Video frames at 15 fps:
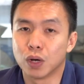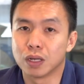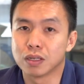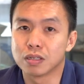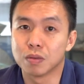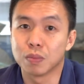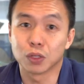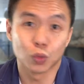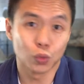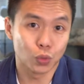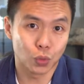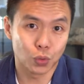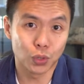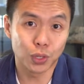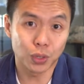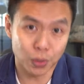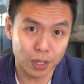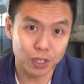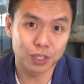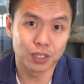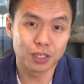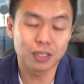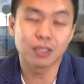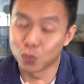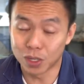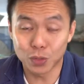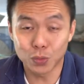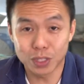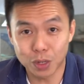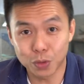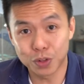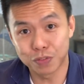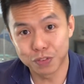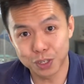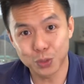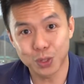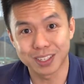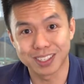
we'll answer about 2 to 3 questions. Why don't we start with the first